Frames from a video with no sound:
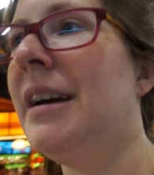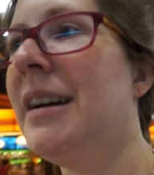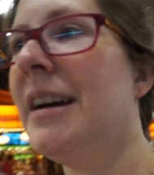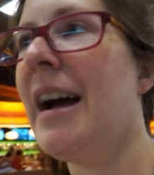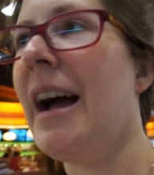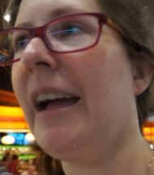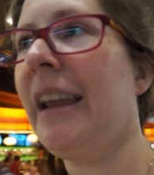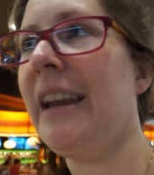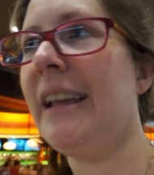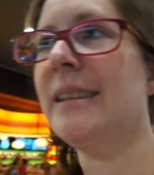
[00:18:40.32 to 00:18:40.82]

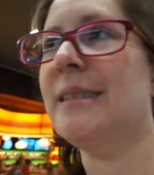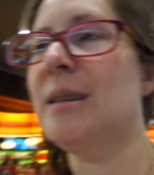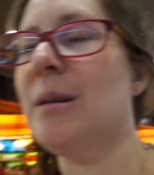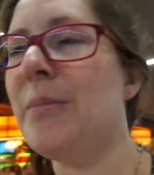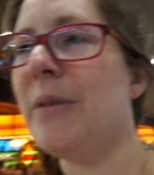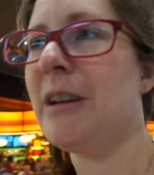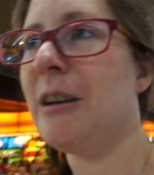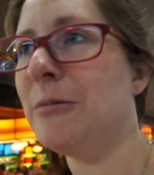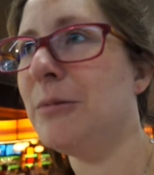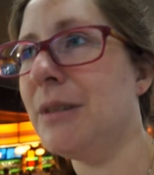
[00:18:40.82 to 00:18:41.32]
I need to
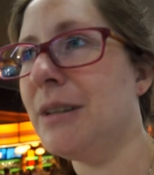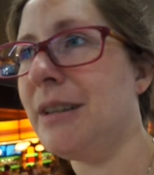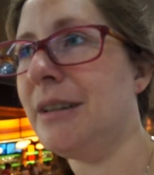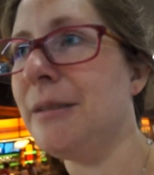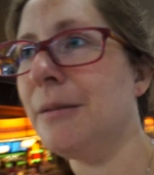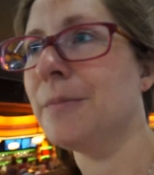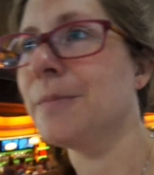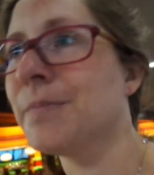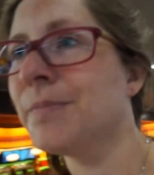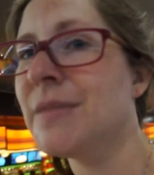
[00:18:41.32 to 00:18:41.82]
be able to
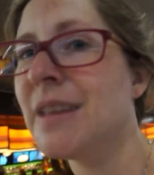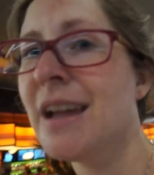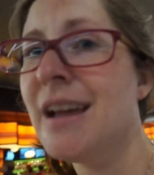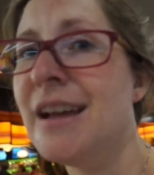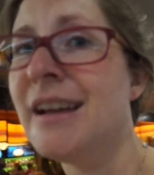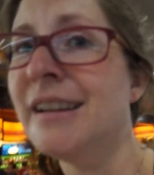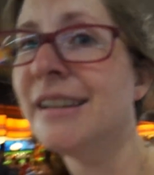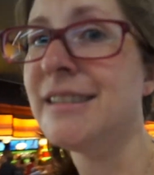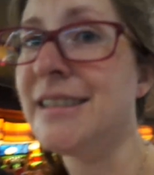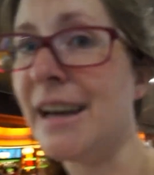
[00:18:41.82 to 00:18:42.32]

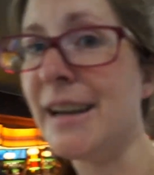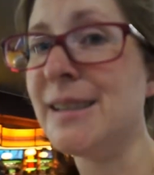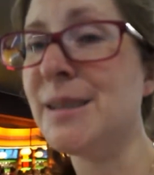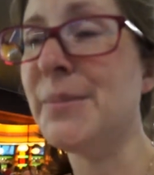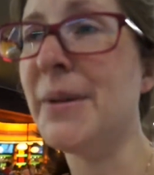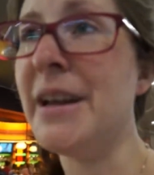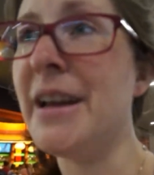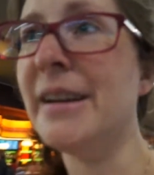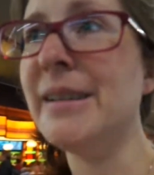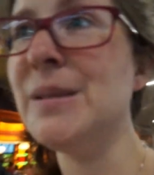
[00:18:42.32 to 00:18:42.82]
text
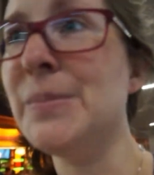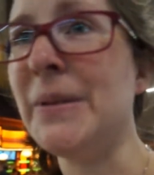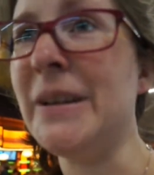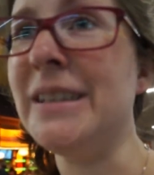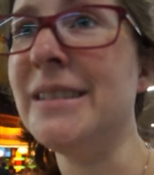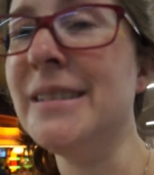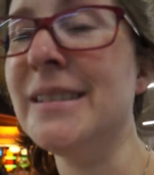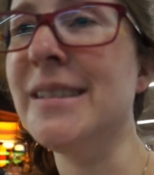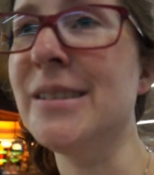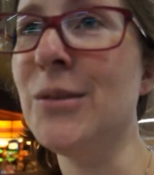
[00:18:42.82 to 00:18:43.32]
my
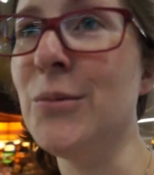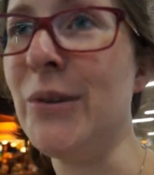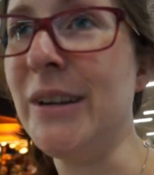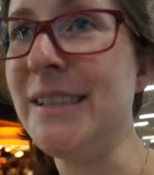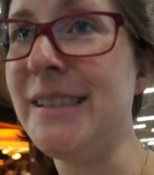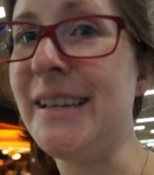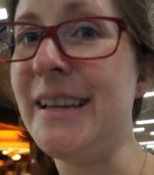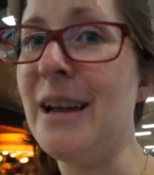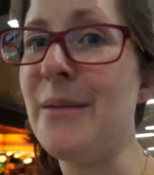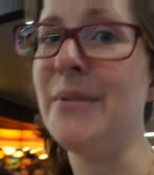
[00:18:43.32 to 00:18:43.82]
husband once
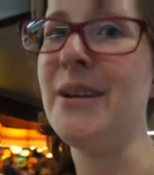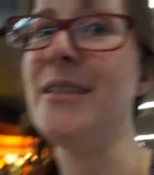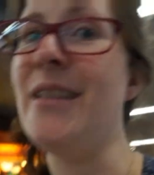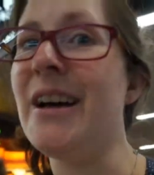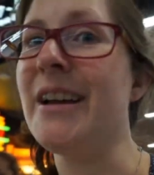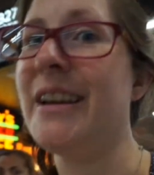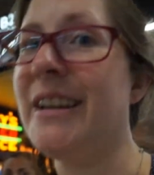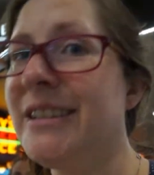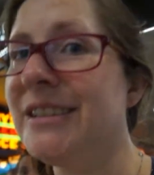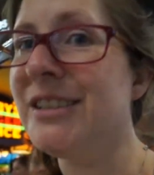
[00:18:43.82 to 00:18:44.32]
I get my
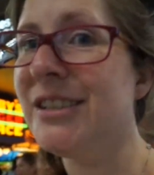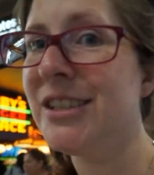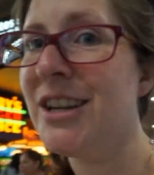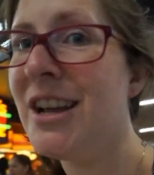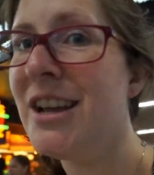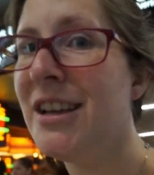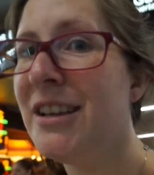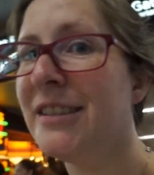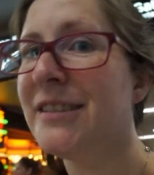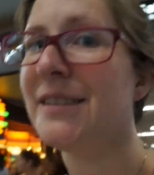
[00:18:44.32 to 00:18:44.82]
luggage
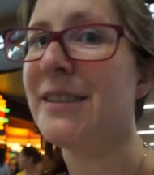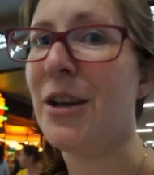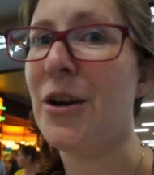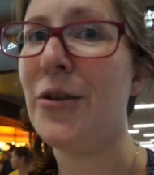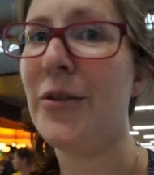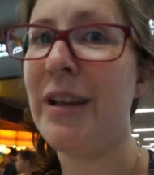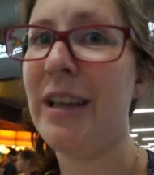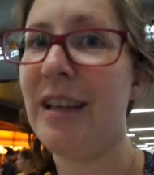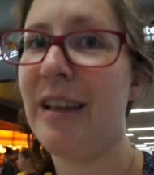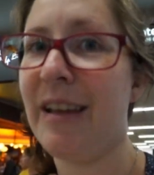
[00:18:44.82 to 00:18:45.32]
so
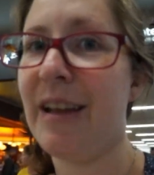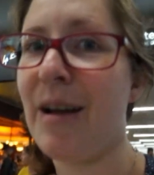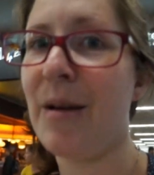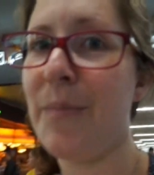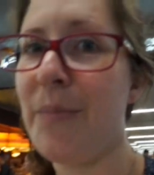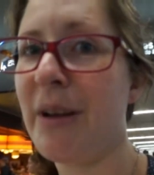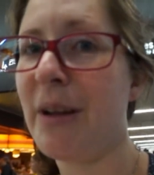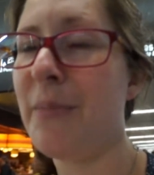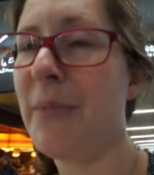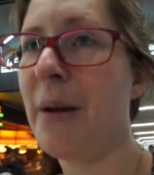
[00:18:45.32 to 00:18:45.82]
he can come
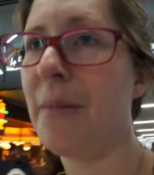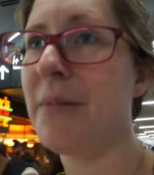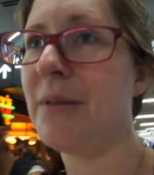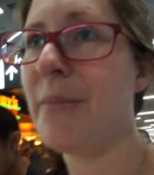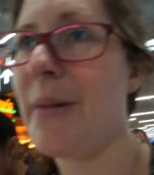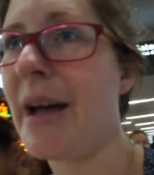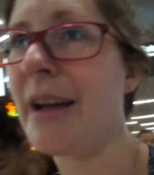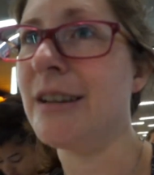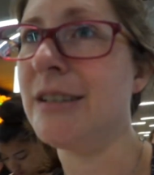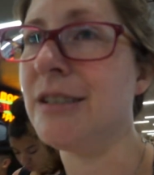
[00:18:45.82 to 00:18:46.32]
pick me up at the
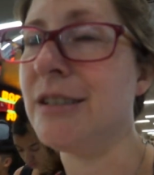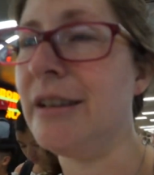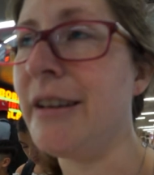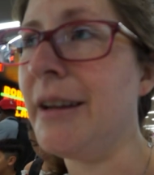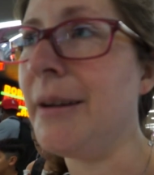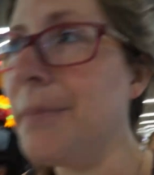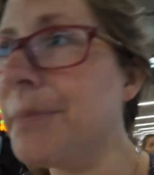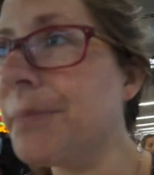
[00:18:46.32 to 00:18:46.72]
baggage claim.